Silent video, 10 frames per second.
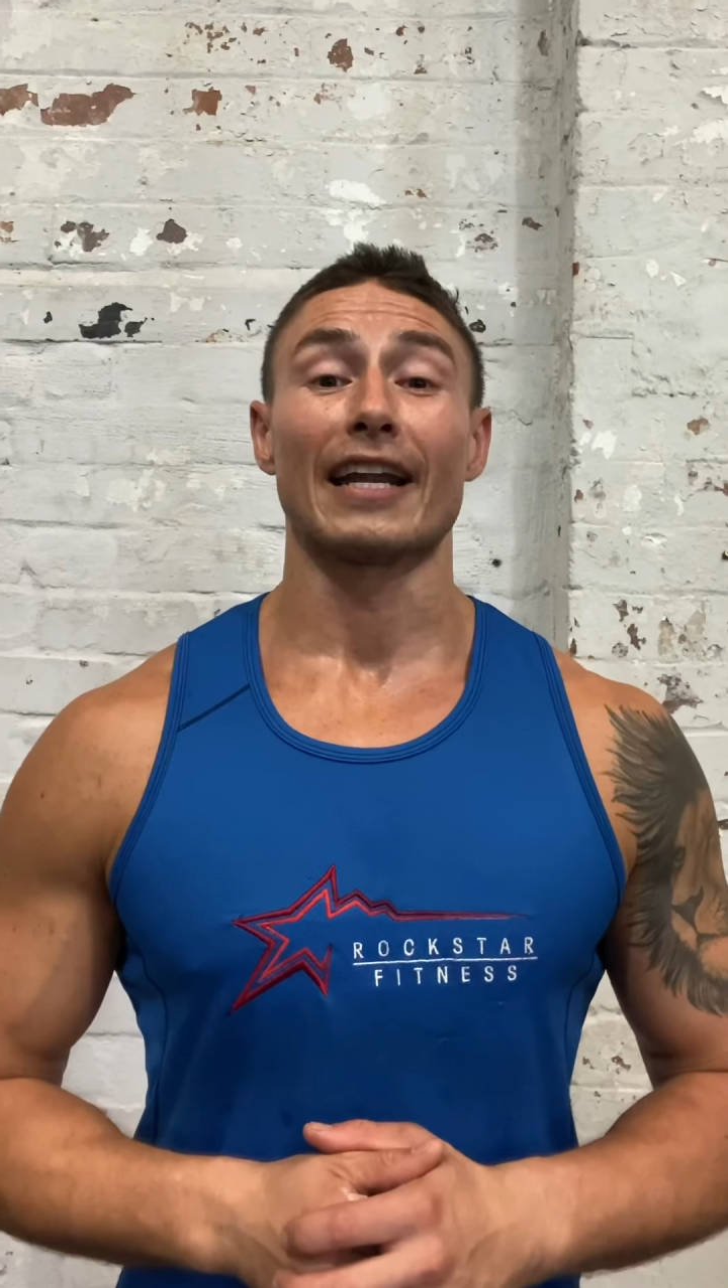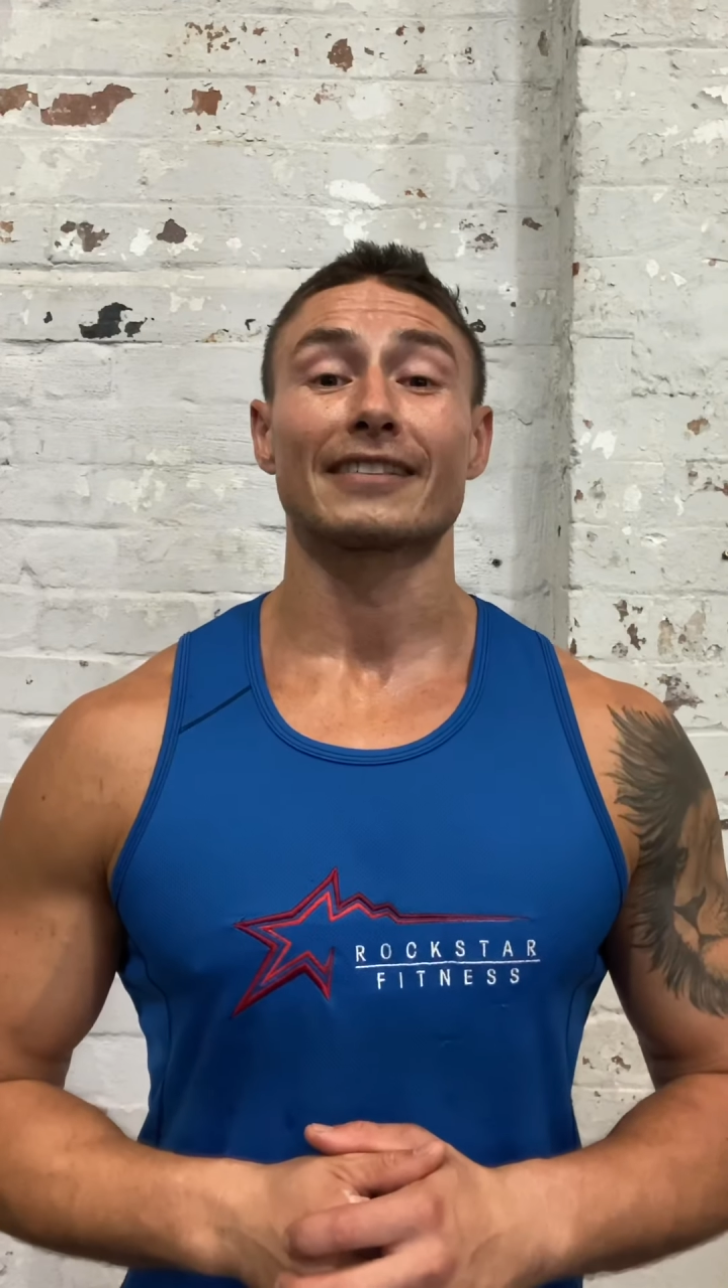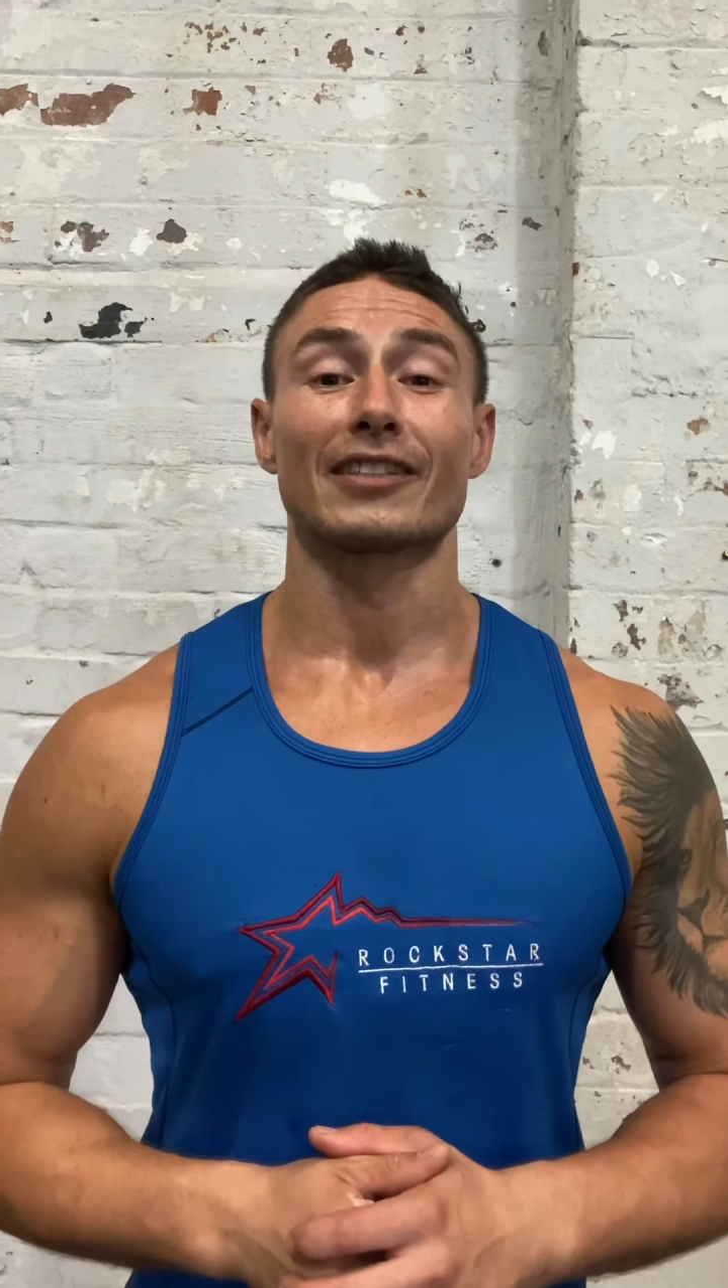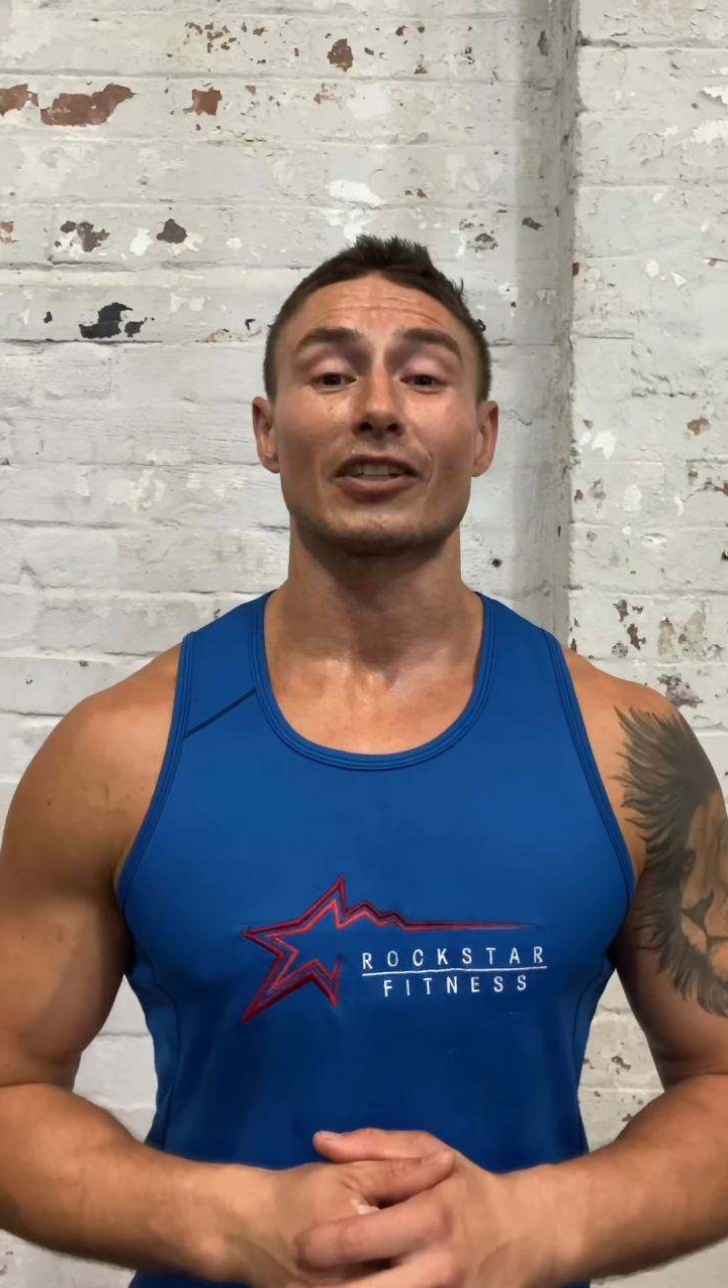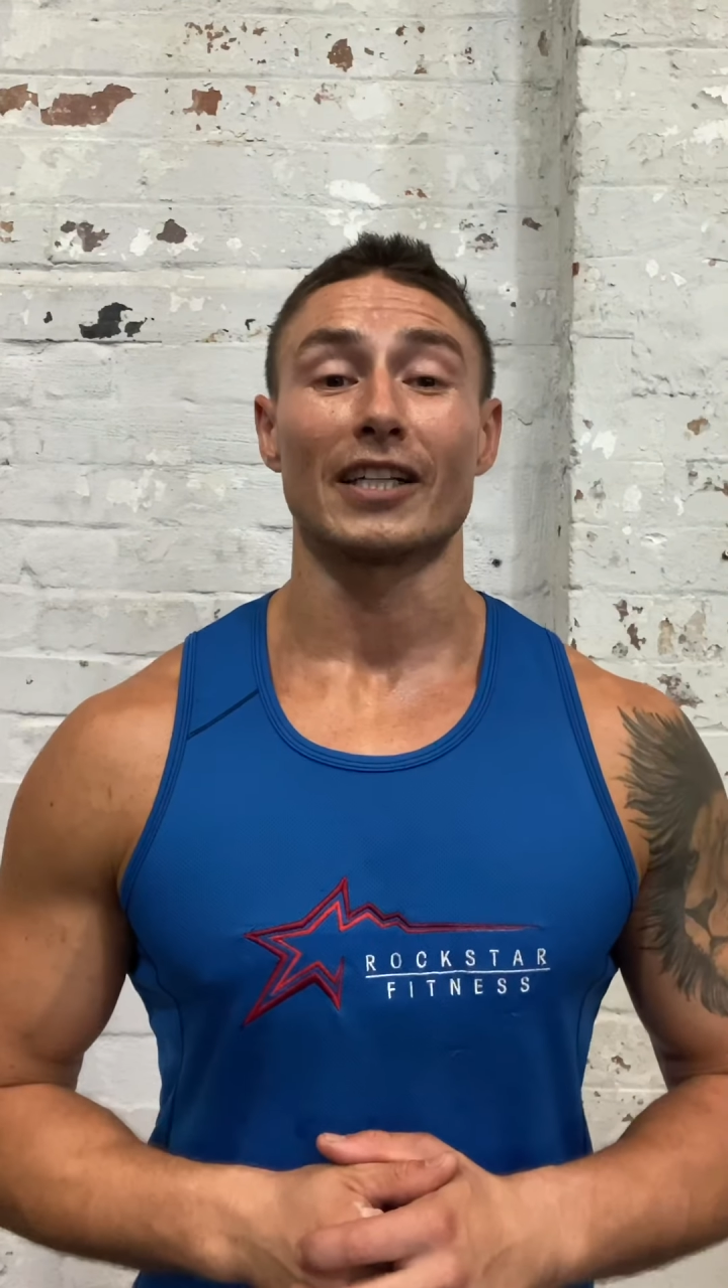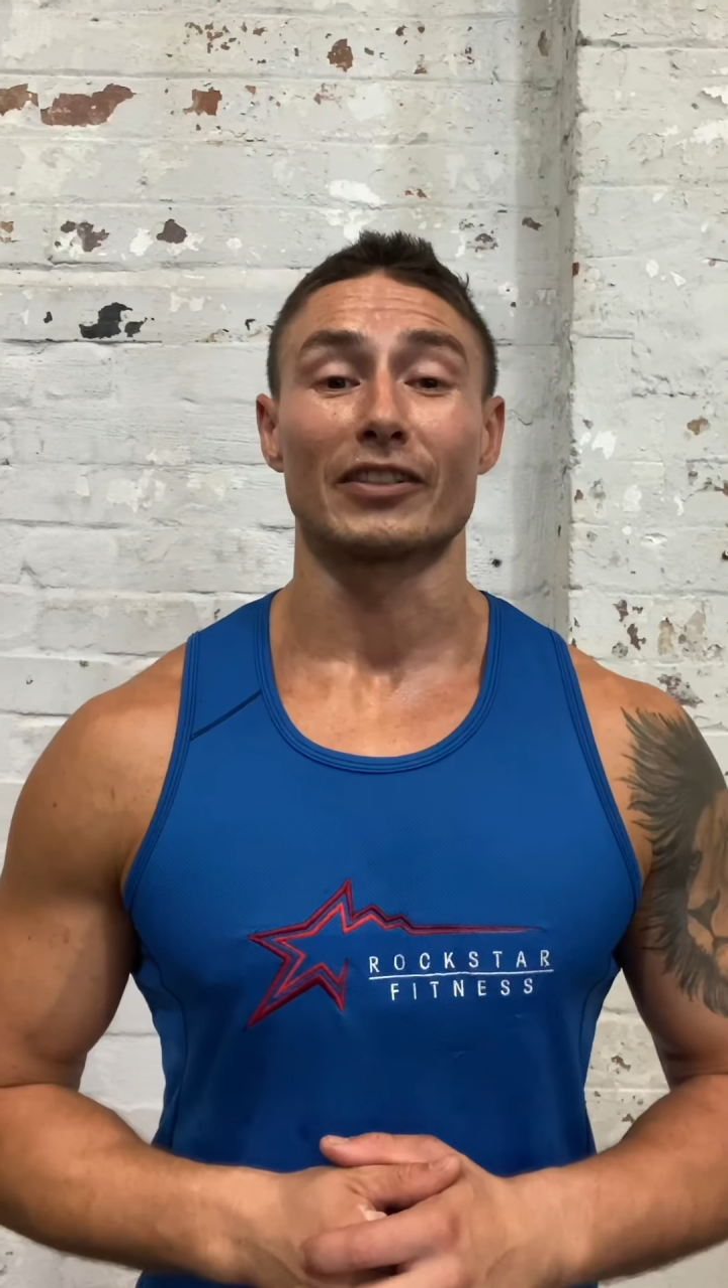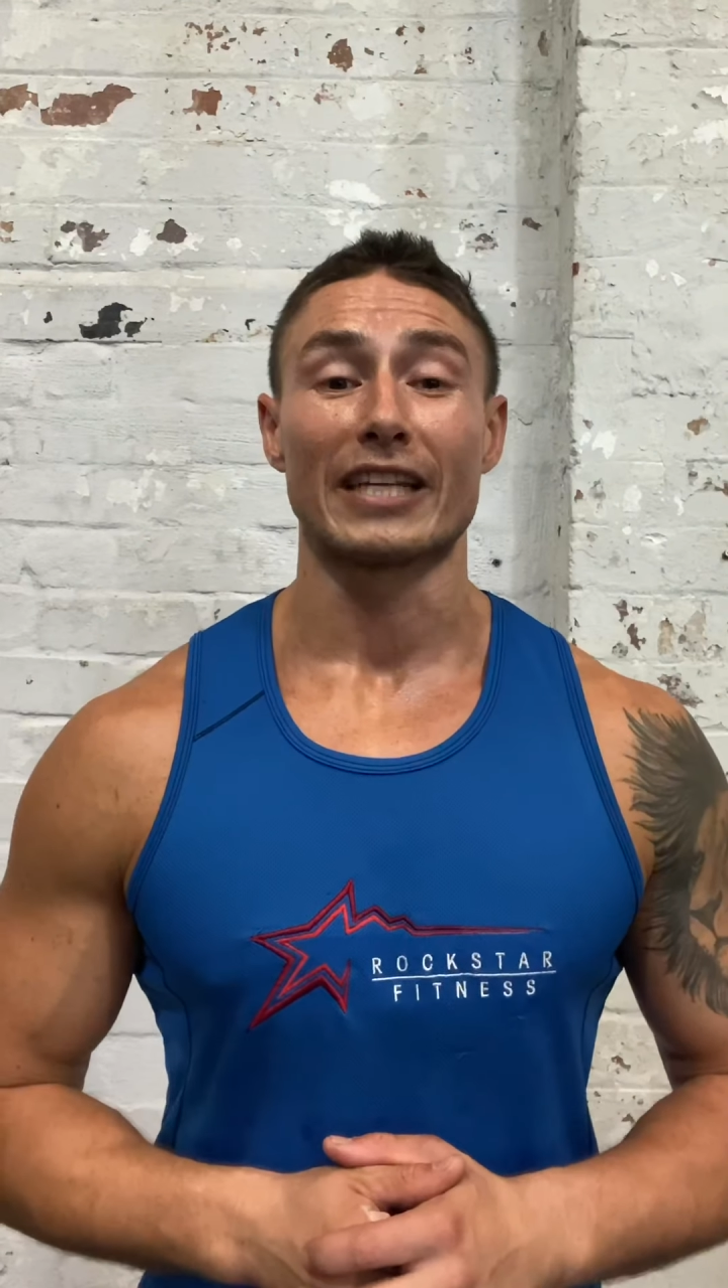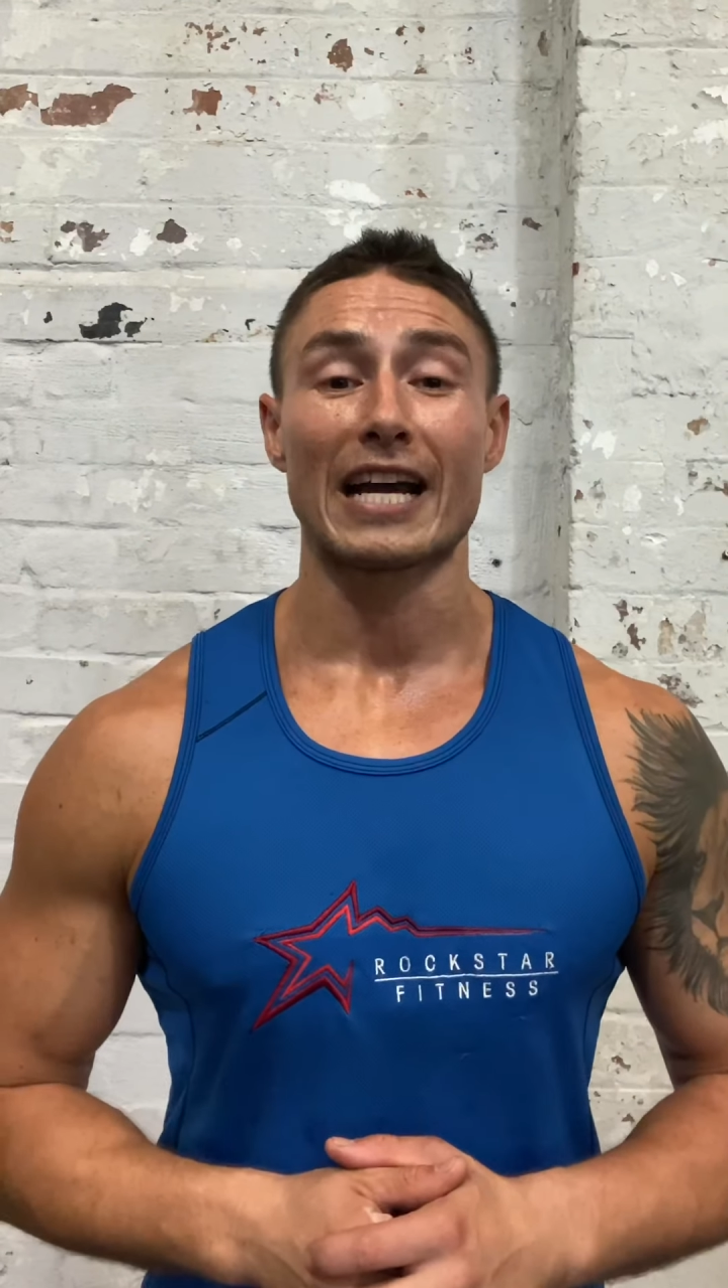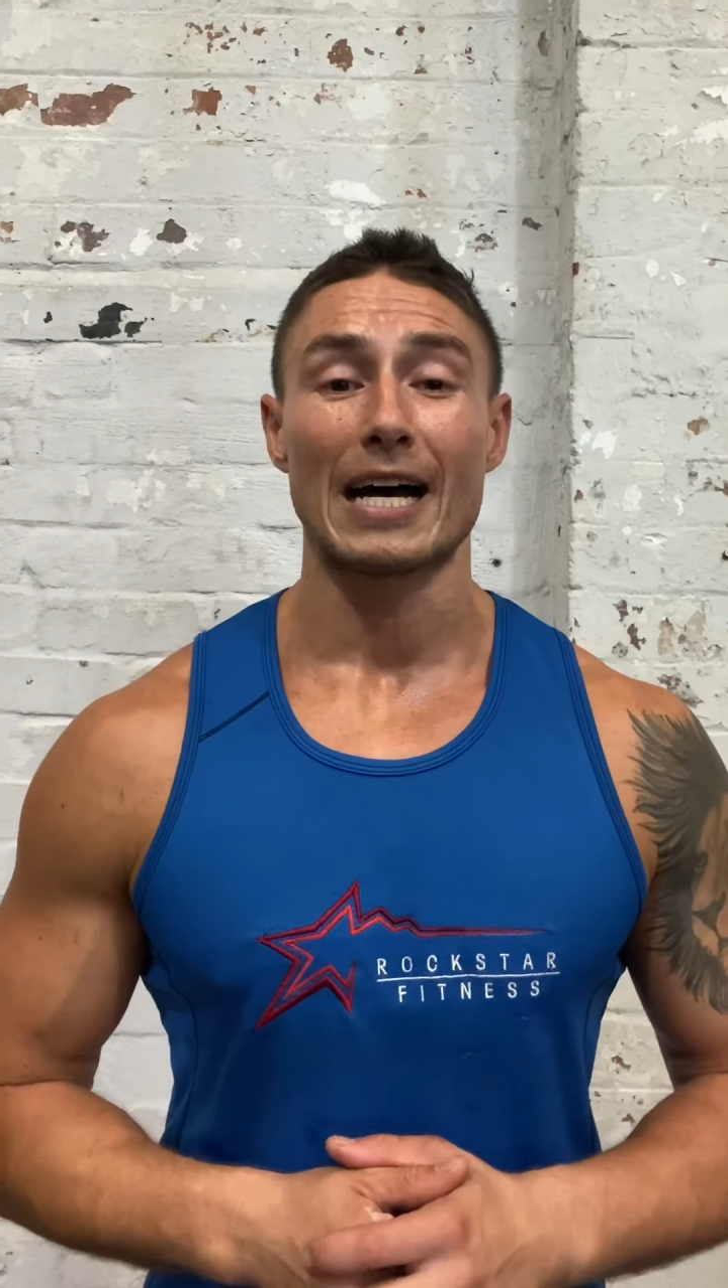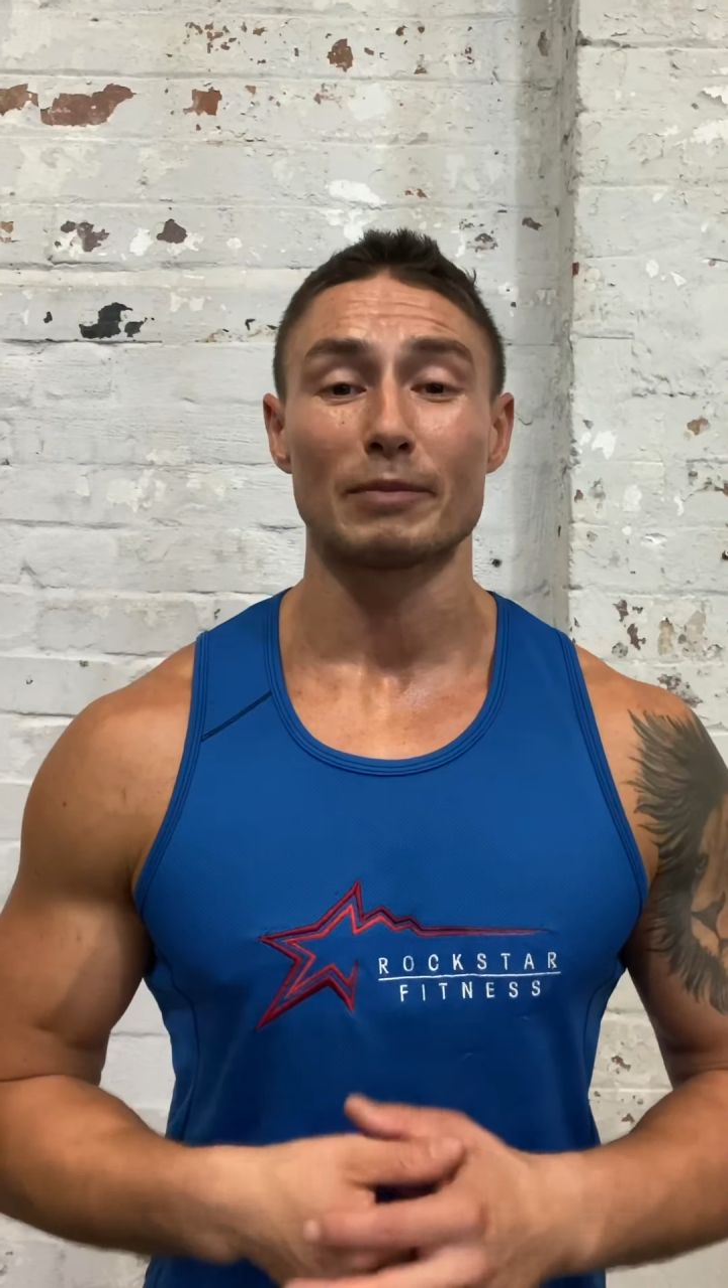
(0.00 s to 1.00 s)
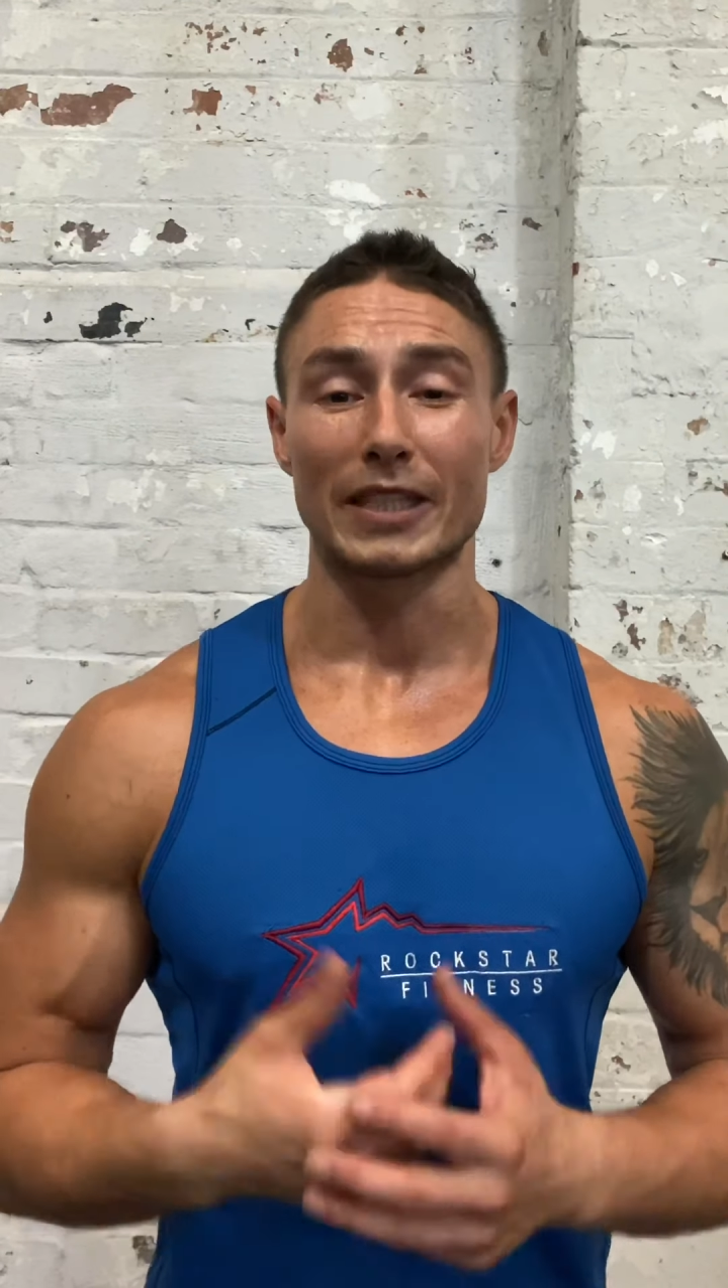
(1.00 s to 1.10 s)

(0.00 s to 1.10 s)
exercise on the arms.